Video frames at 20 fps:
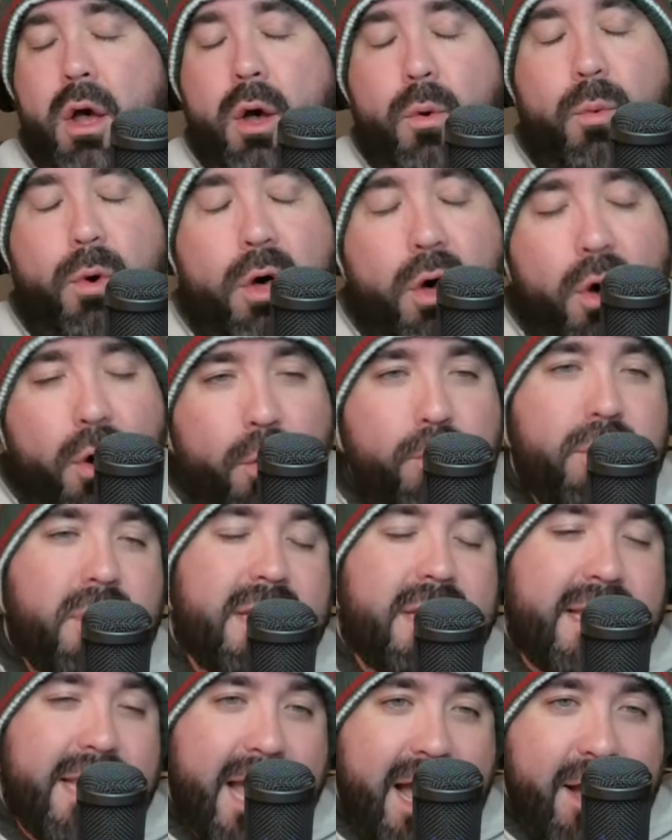Well,
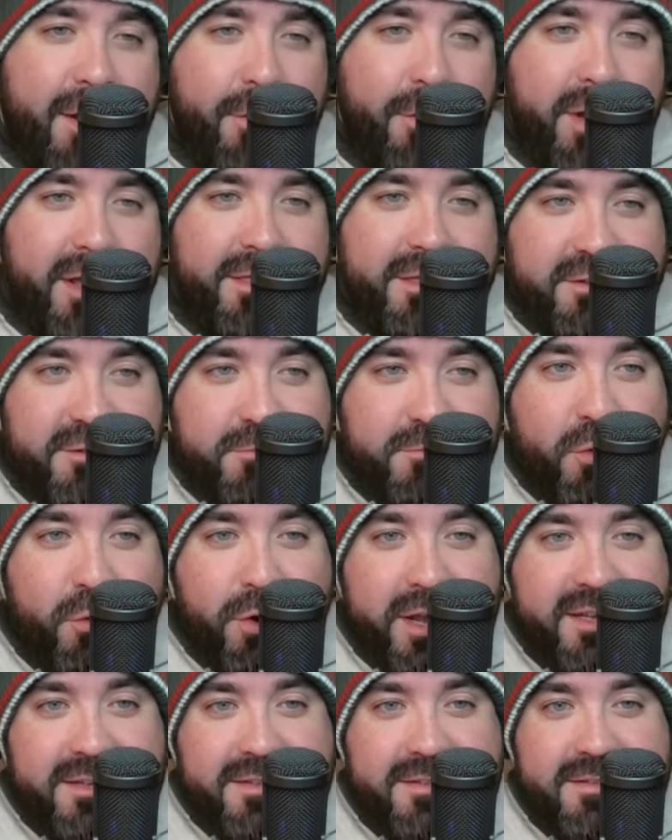holy cow. At this
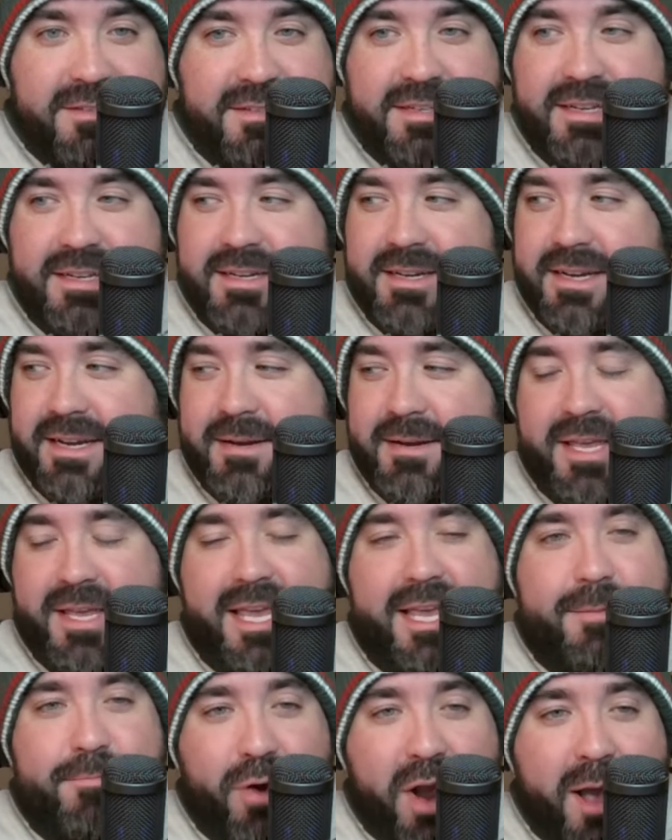point,
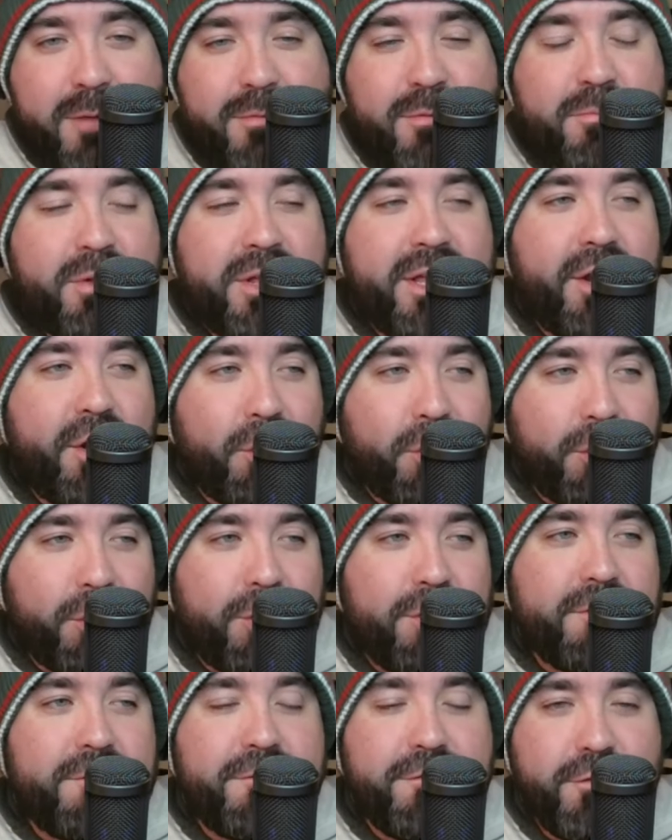he probably
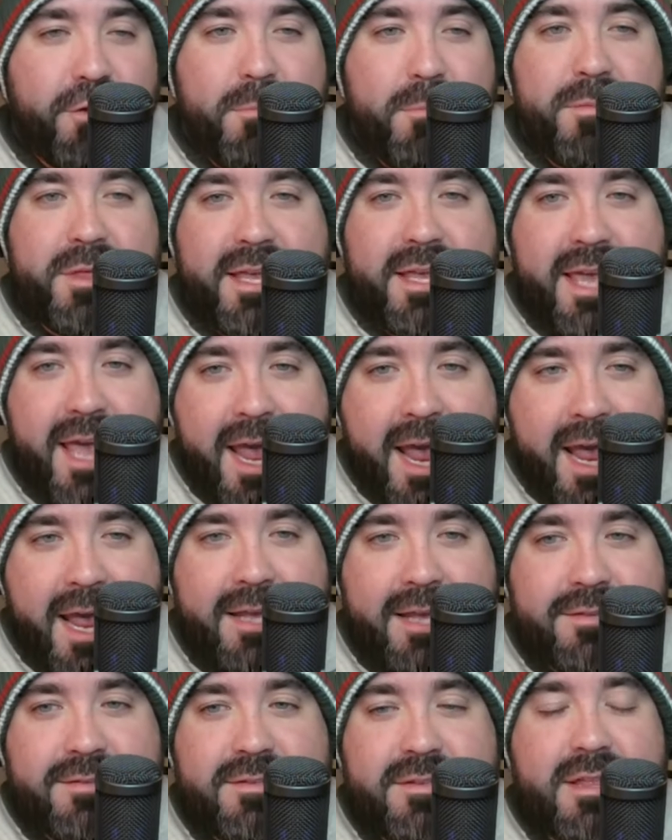heard from the
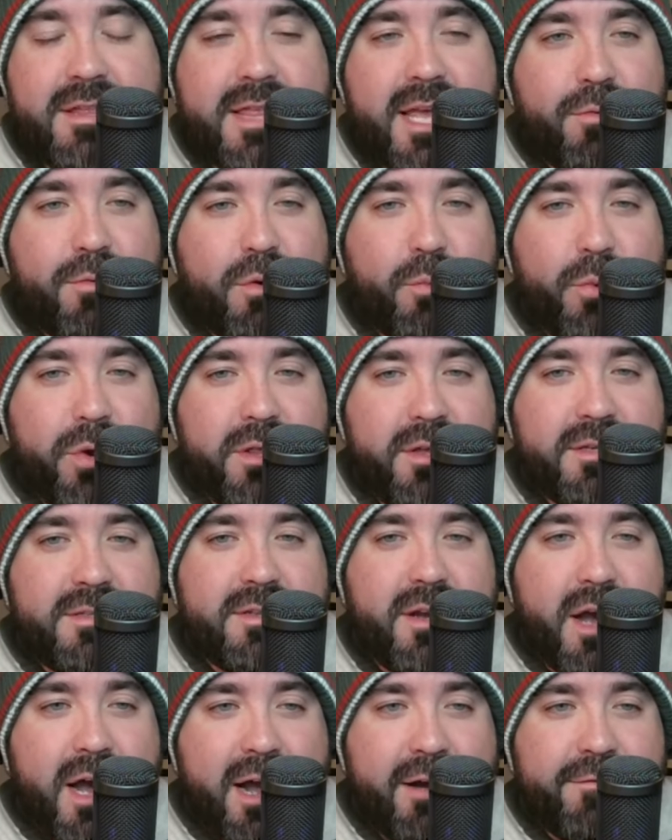Kings that they were willing
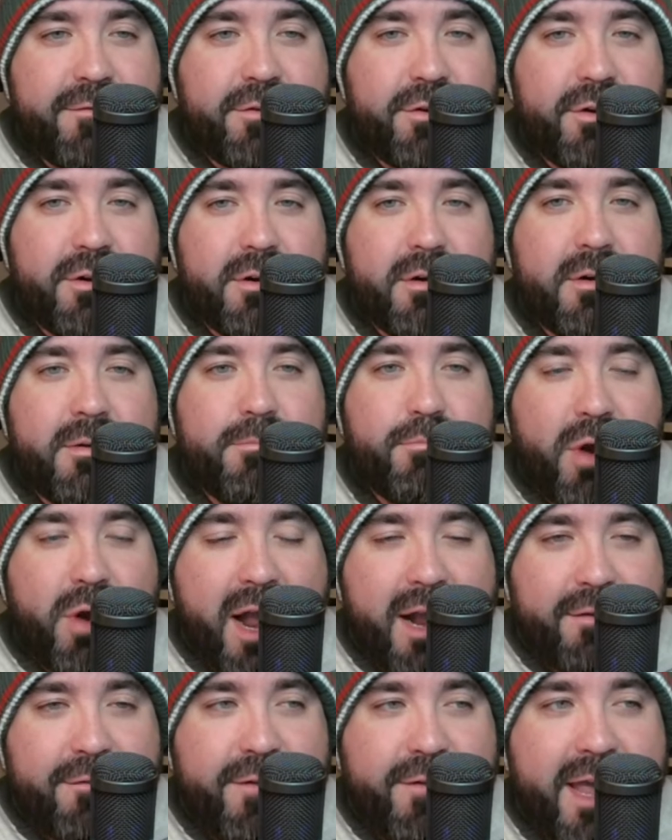to offer
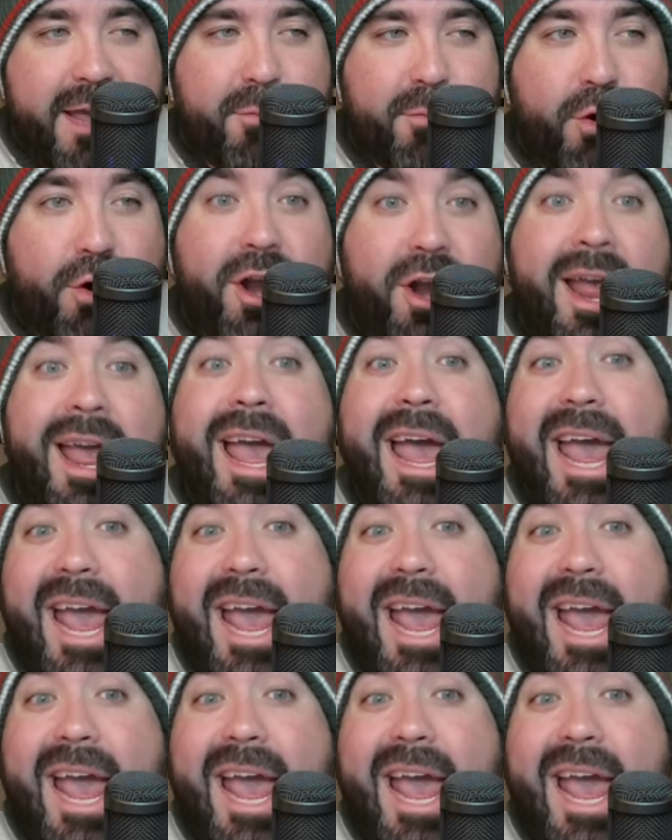Brock Faber.